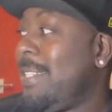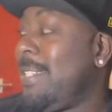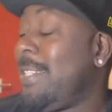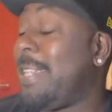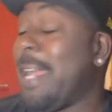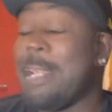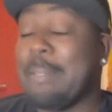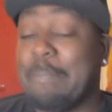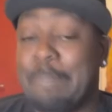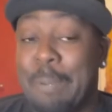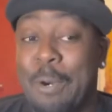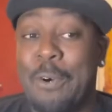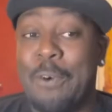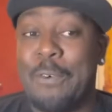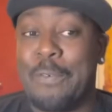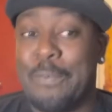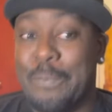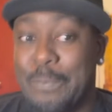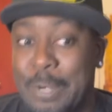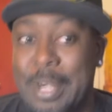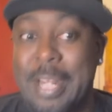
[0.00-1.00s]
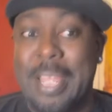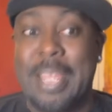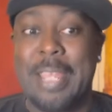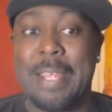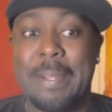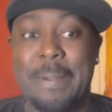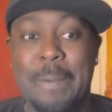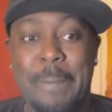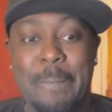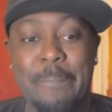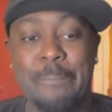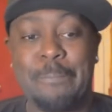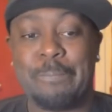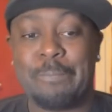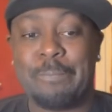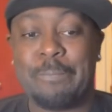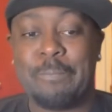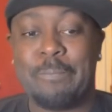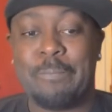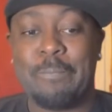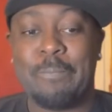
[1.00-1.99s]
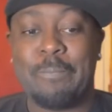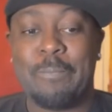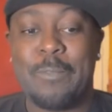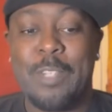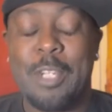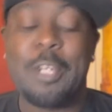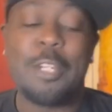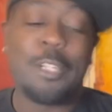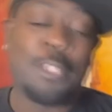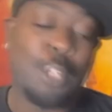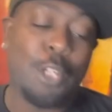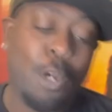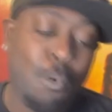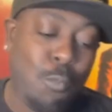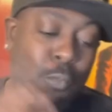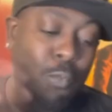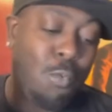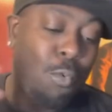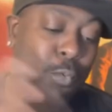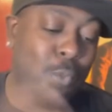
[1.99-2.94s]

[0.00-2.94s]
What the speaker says: Deadpool 3. So